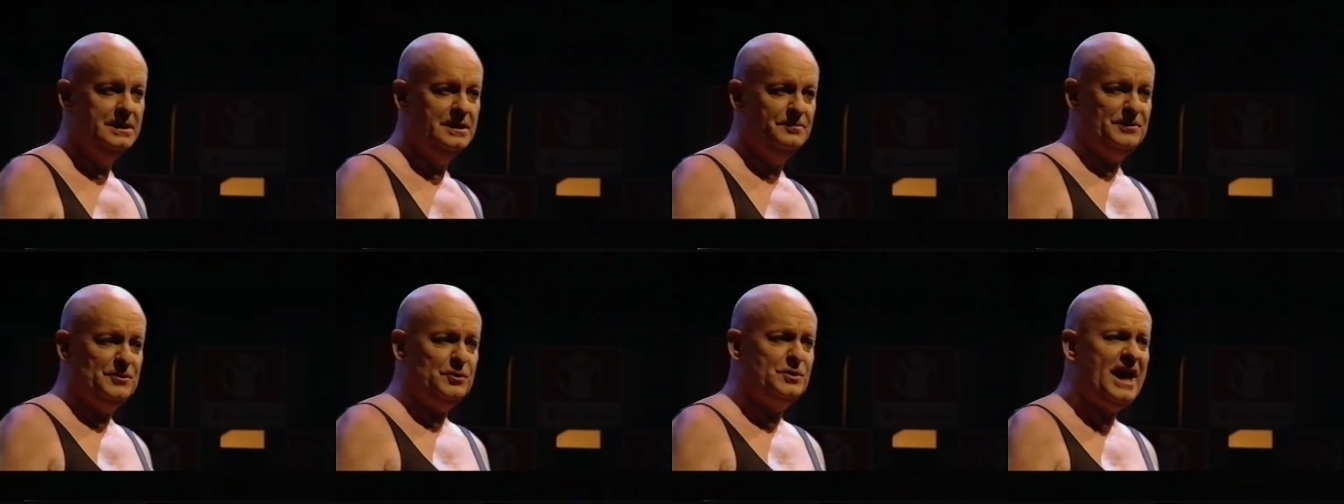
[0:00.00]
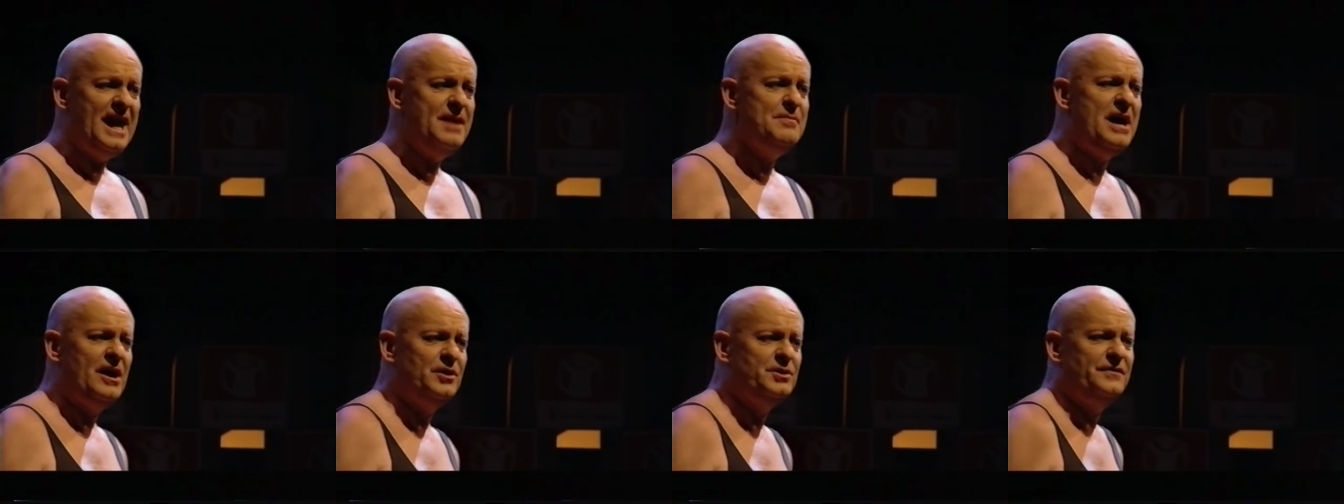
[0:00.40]
but who
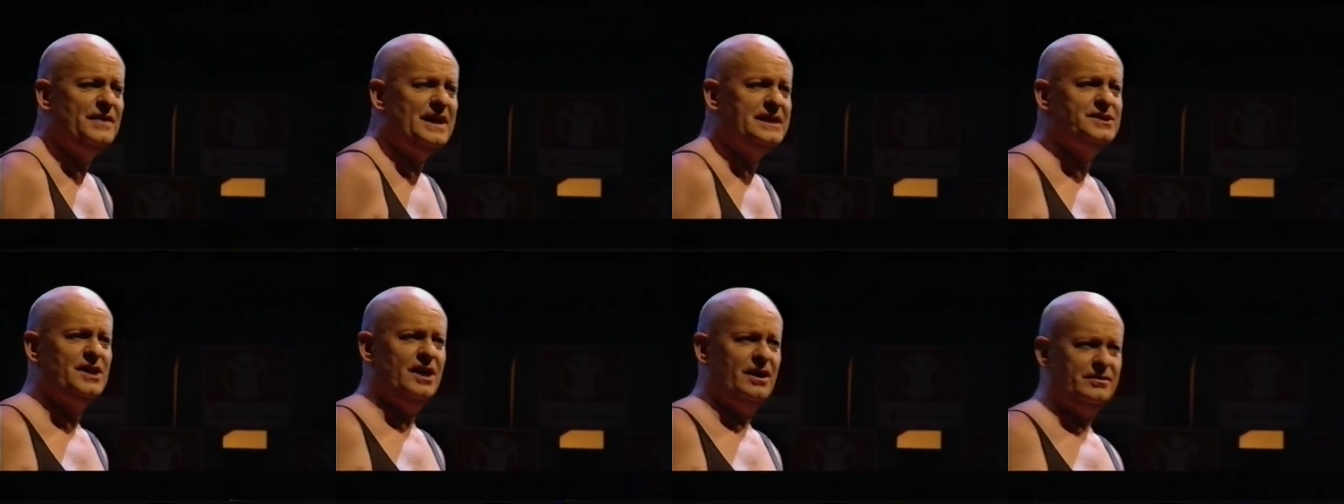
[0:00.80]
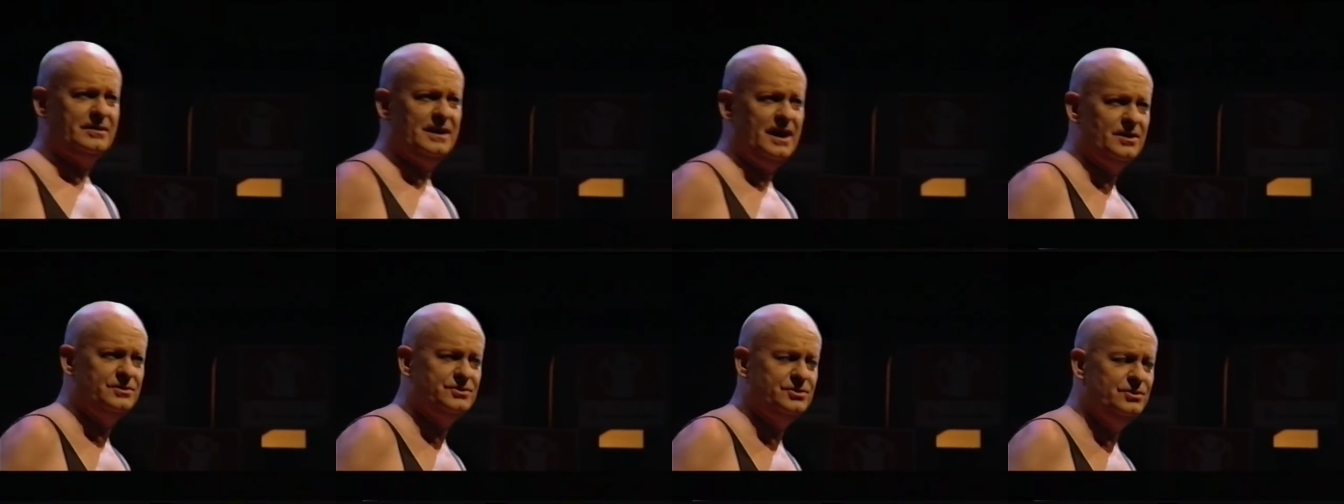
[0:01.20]
came out of that dark
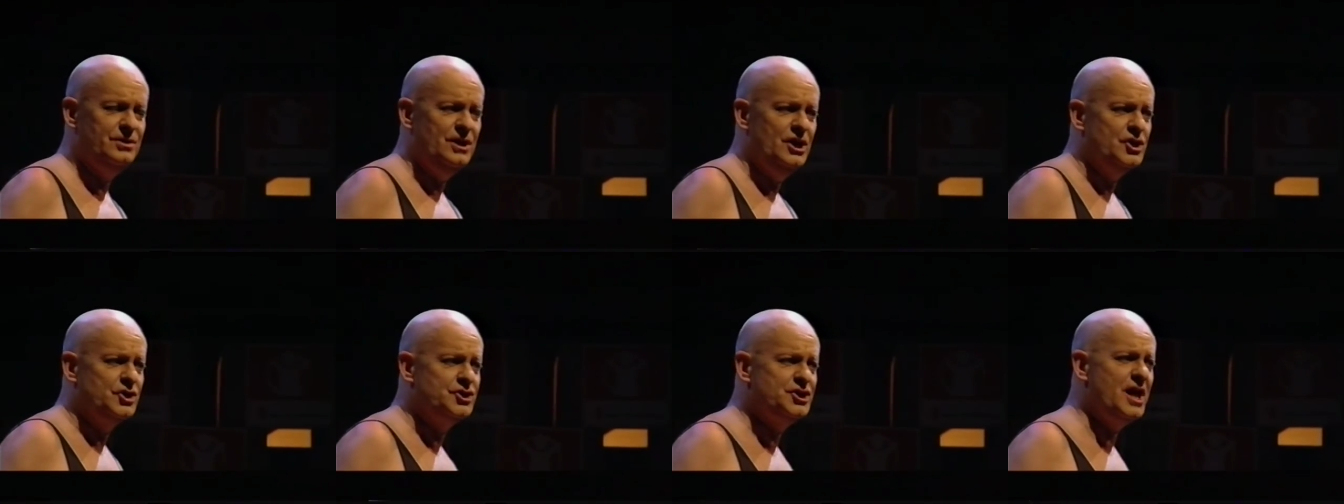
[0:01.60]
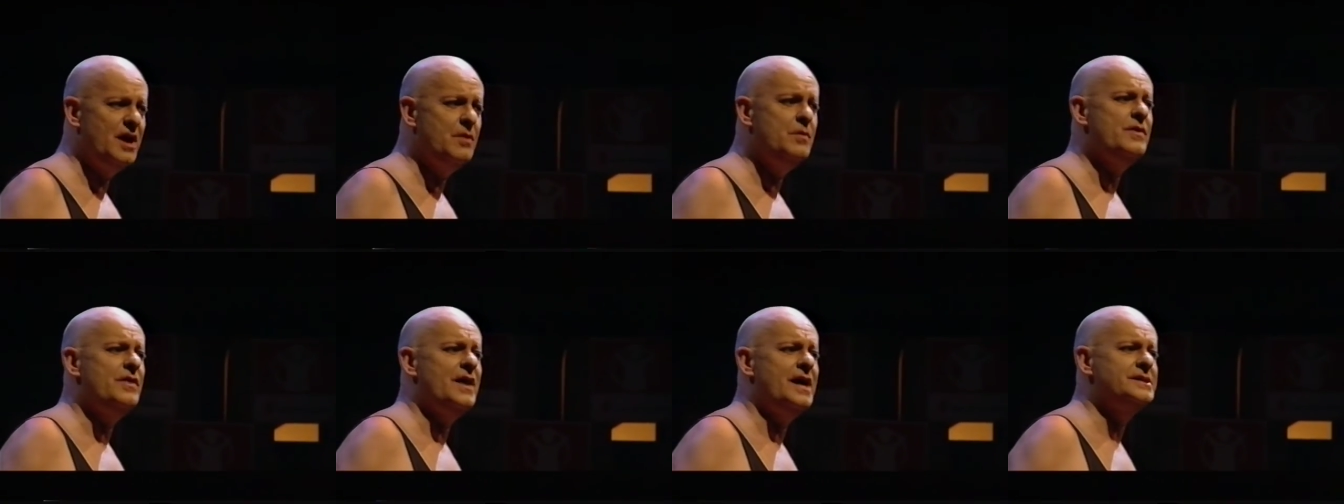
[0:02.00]
cloud to share
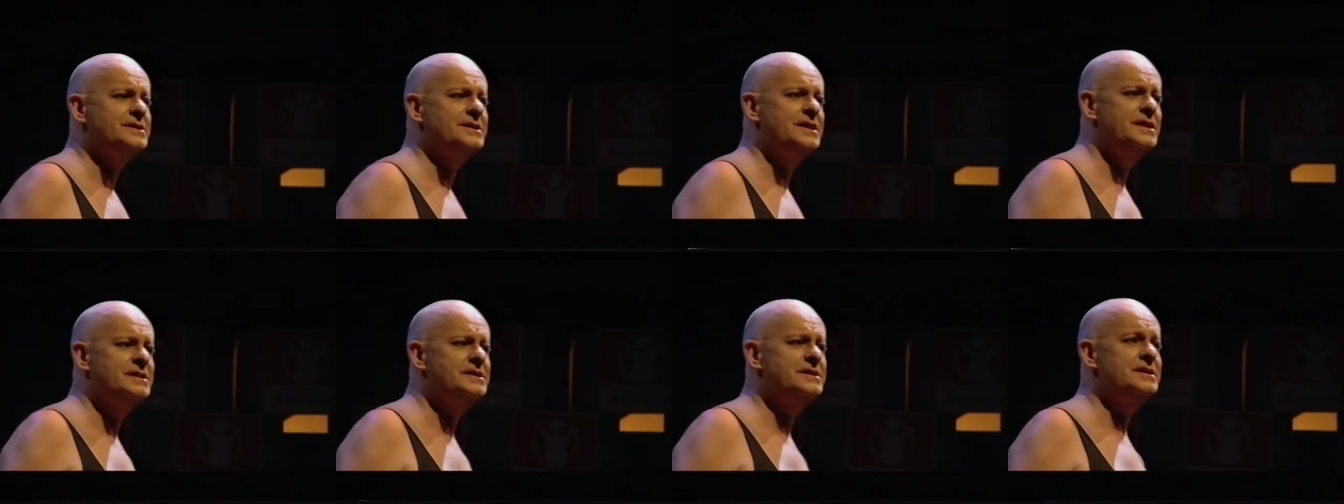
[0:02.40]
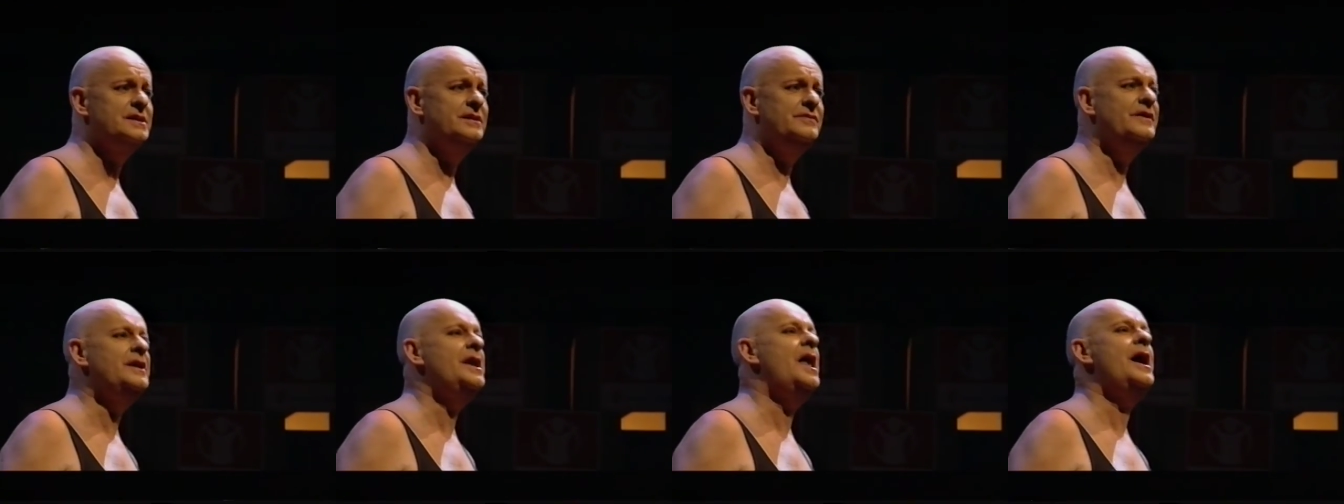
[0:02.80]
with us his
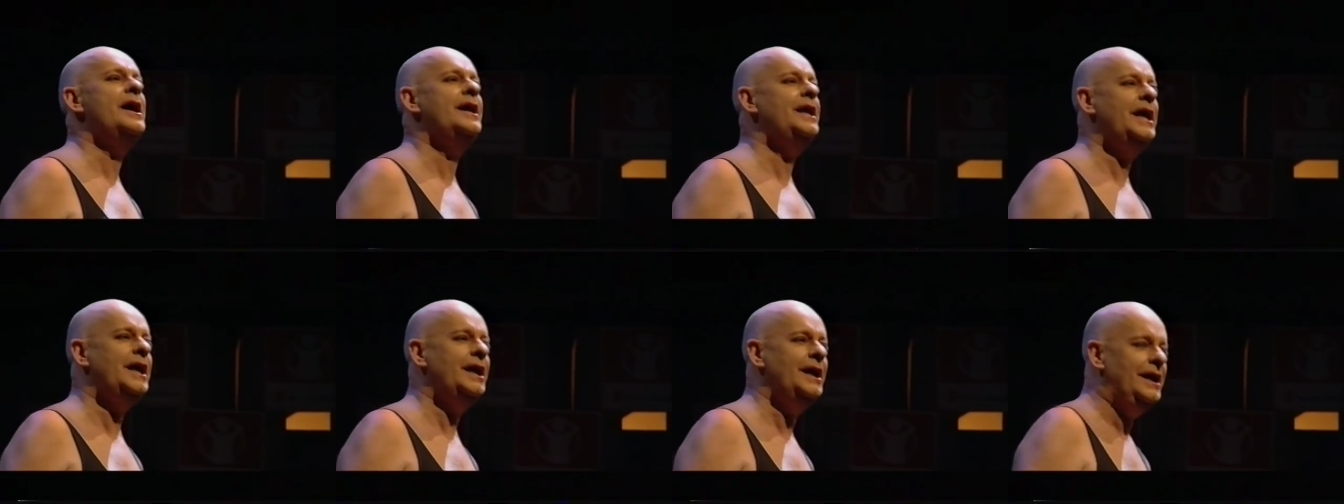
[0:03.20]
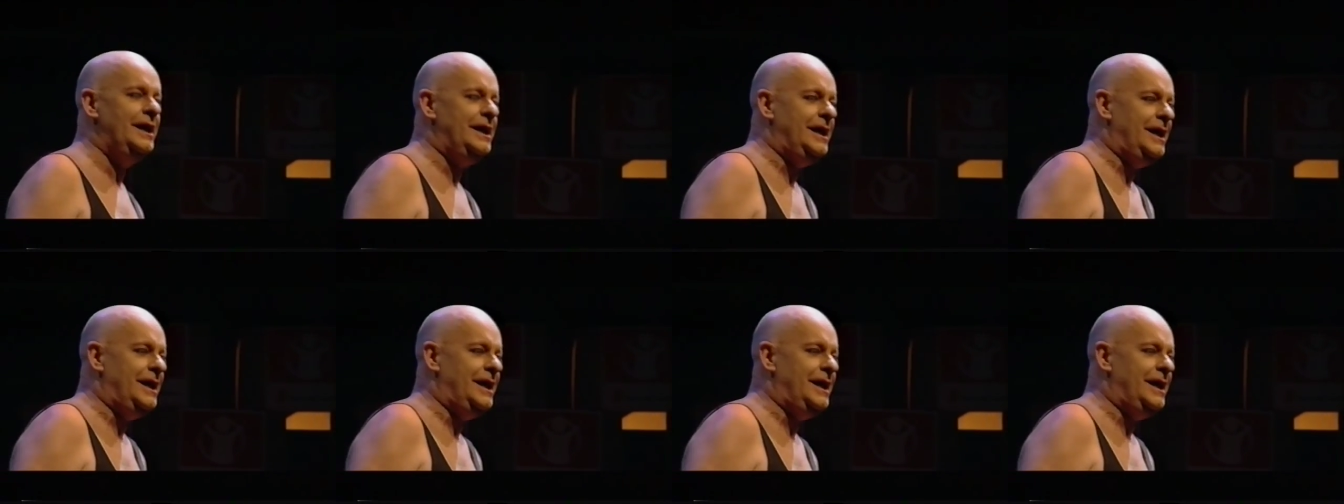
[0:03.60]
silver lining,